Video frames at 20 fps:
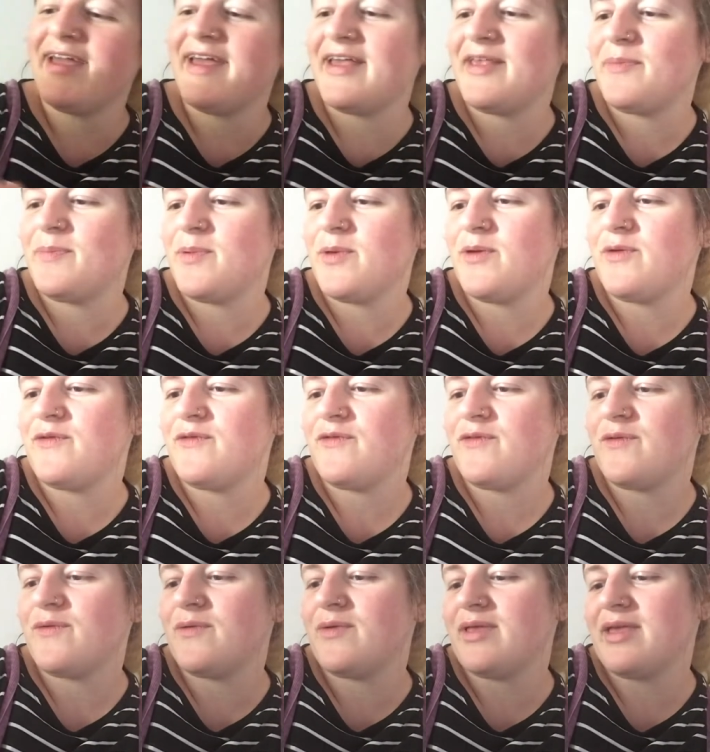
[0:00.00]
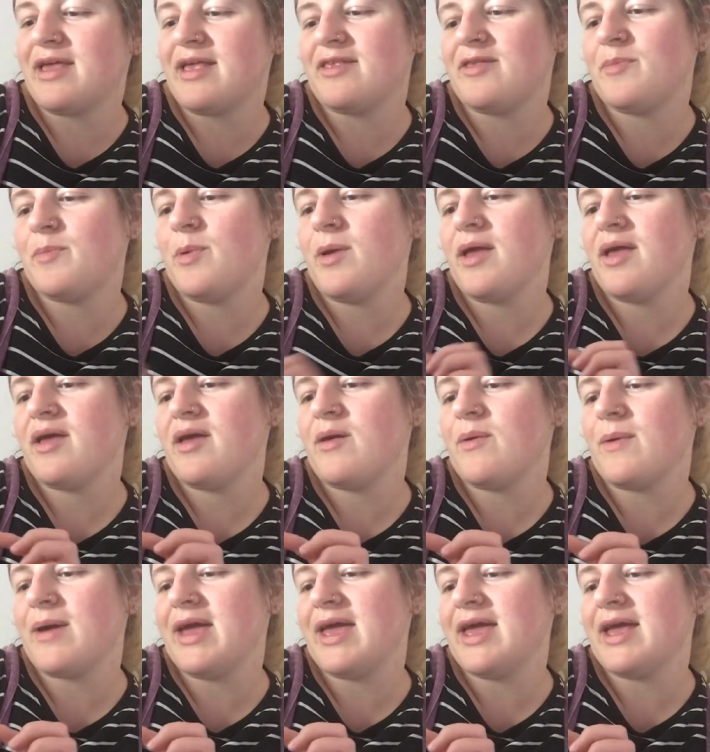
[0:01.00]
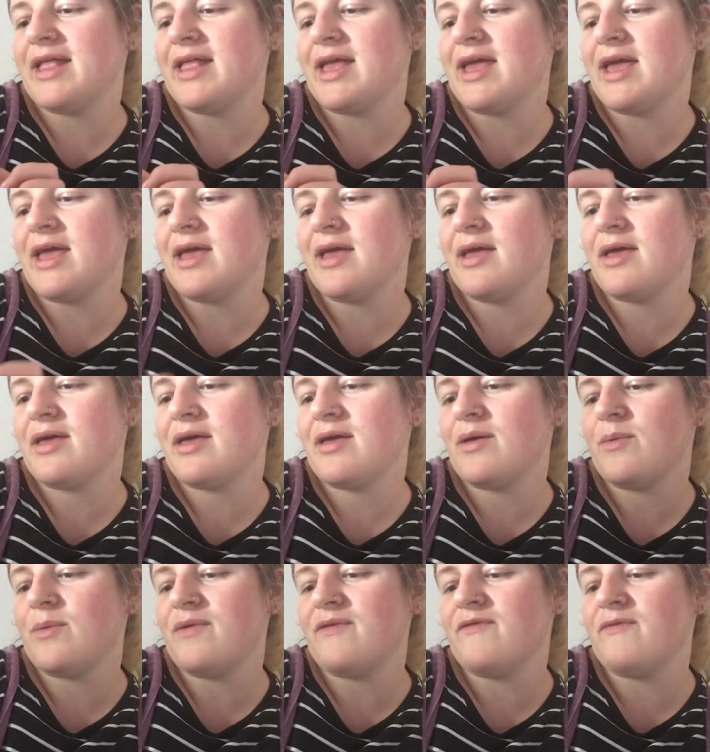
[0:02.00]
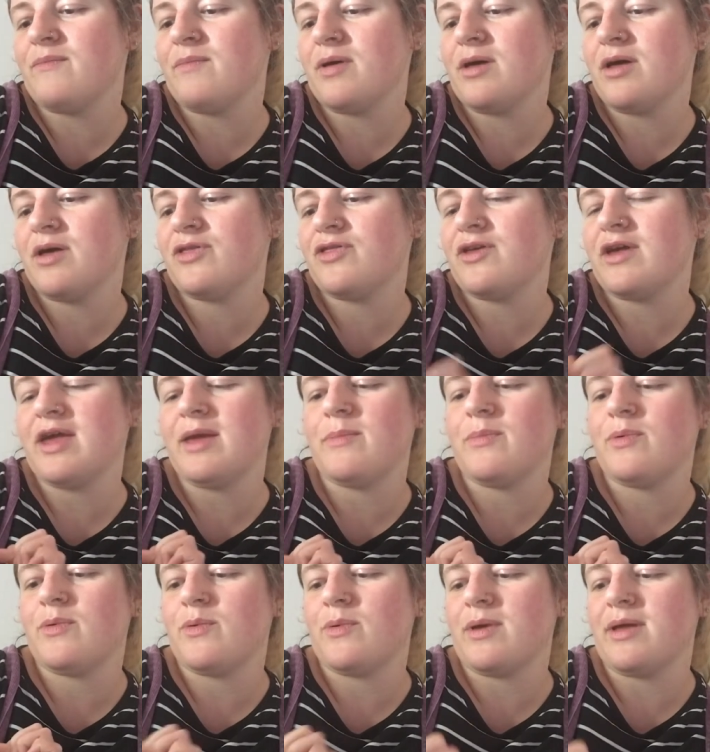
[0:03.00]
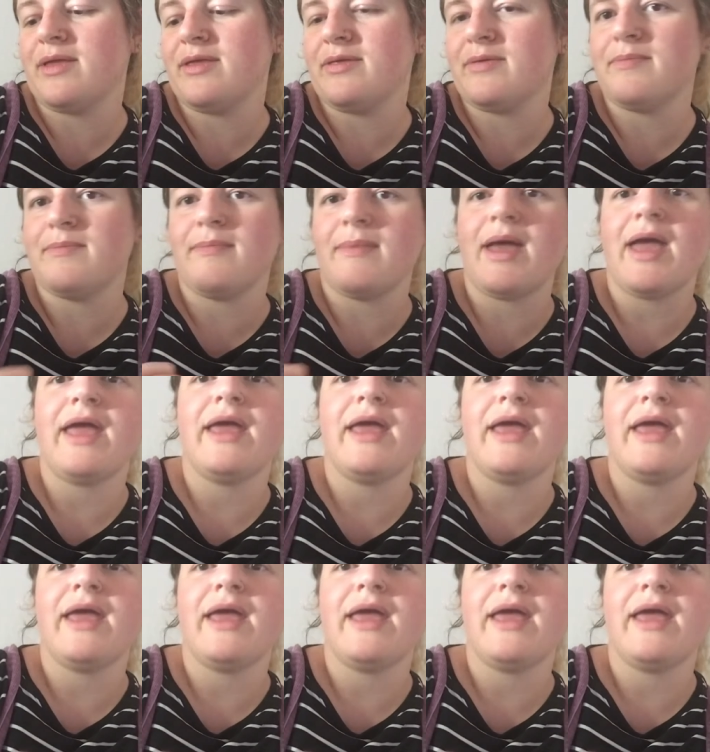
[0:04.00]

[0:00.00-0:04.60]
It's beautiful. It has Spring Awakening with March, April, and May